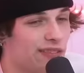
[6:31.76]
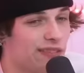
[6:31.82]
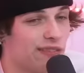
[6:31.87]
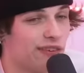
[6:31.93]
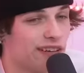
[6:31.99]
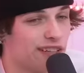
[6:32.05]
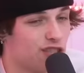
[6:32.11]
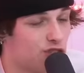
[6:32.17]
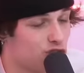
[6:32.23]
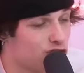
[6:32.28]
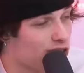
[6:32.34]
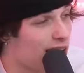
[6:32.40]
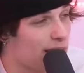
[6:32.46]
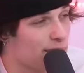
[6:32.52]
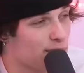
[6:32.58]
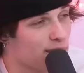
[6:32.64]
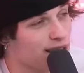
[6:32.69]
have to find a
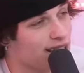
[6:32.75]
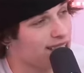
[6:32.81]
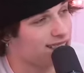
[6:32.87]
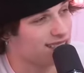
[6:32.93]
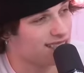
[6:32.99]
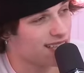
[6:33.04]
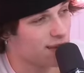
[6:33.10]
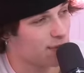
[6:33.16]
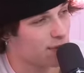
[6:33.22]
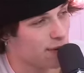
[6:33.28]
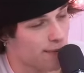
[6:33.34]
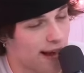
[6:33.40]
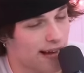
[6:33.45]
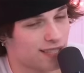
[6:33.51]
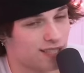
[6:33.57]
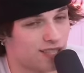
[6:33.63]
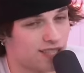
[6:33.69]
dry place to keep your
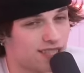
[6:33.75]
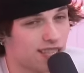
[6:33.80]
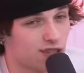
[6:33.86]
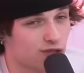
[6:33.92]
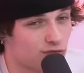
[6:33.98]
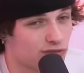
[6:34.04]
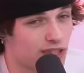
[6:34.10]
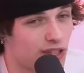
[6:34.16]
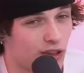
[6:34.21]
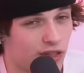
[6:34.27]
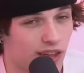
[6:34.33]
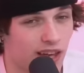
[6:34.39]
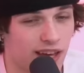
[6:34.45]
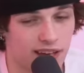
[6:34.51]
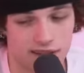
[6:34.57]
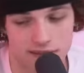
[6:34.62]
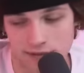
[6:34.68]
matches. Um, that's a real
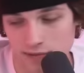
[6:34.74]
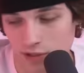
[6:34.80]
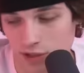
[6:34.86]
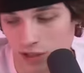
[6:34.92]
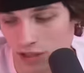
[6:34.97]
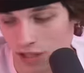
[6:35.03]
thing. Yeah,